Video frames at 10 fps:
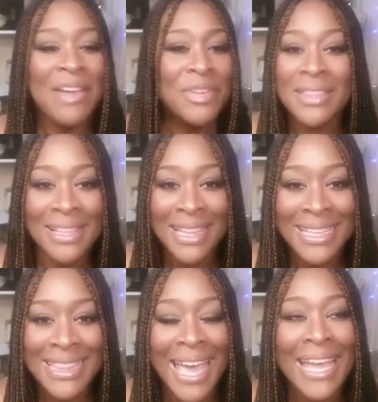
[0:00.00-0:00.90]
everything
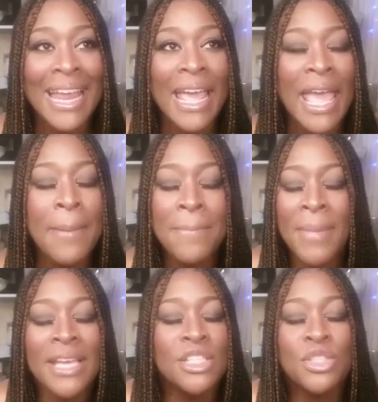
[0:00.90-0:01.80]
like that. It
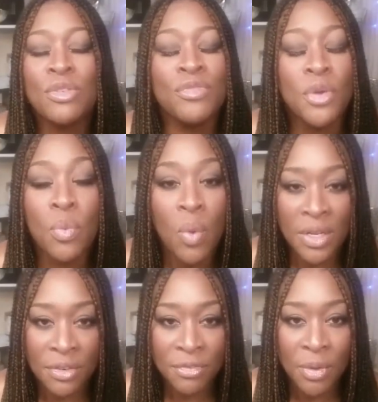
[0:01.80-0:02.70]
makes you feel
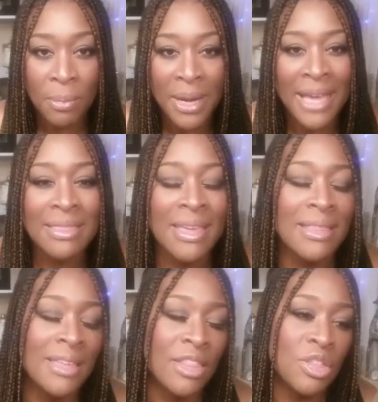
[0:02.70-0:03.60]
wonderful, but I
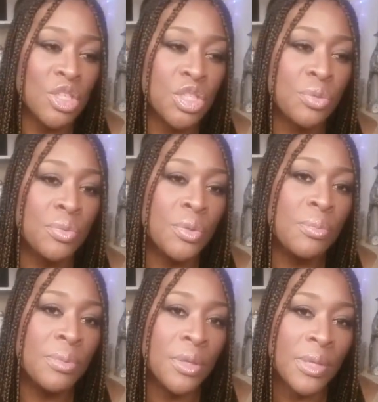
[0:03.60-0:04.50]
think that the
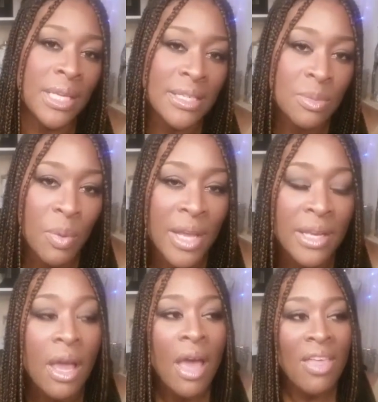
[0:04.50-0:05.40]
true beauty is
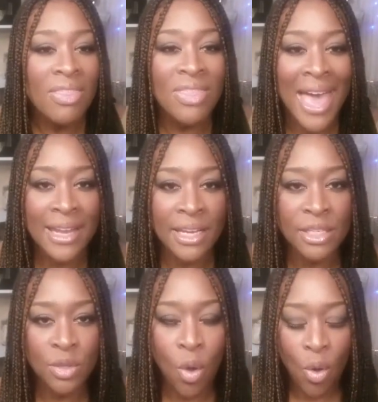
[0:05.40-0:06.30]
when that
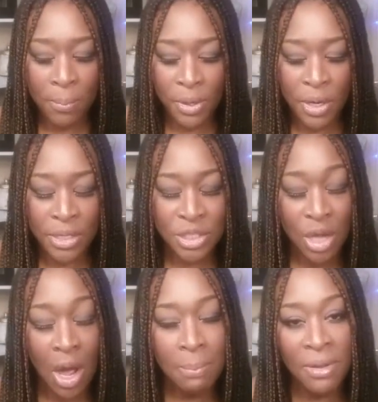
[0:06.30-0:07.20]
is all put on
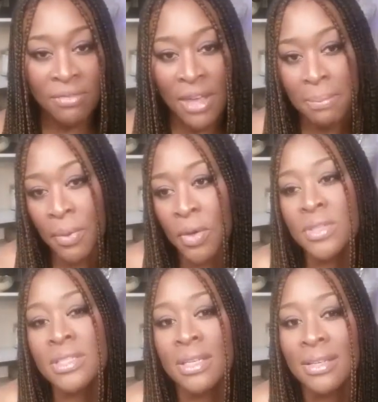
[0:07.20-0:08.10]
top of a
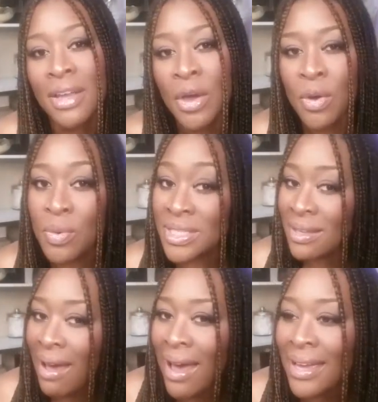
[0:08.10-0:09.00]
person who is
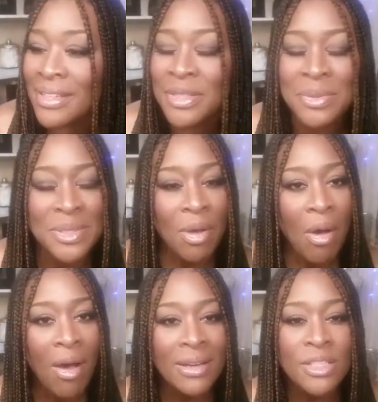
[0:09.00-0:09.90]
kind, who's
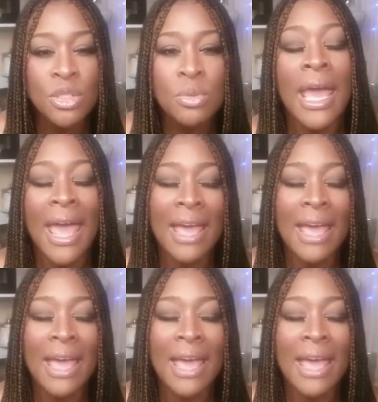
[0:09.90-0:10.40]
honest, who